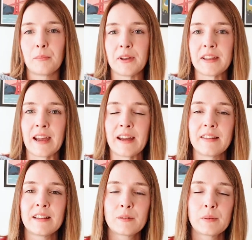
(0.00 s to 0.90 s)
But
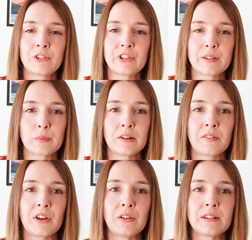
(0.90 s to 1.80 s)
yeah, this was just one
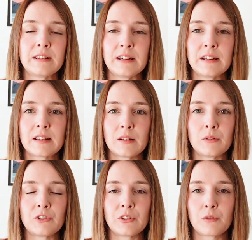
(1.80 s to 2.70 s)
of those knits
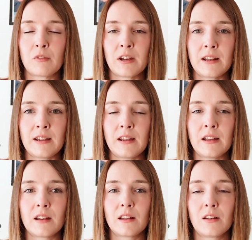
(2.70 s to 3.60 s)
that was just
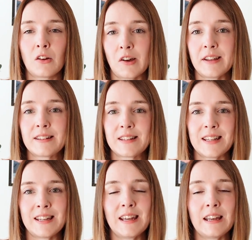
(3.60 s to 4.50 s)
really nice to
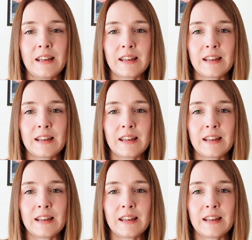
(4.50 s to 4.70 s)
knit.